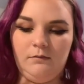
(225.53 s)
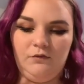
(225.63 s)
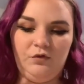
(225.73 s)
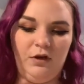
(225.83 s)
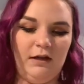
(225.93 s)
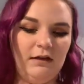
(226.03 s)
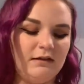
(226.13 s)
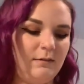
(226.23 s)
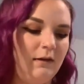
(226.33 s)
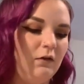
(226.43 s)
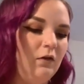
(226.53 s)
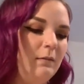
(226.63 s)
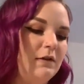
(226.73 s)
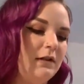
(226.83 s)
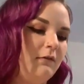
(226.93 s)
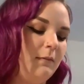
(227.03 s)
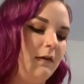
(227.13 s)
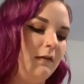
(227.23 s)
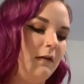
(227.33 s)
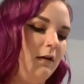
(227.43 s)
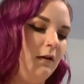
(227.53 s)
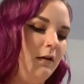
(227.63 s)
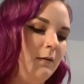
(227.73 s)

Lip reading: Try not to make too much of a mess here.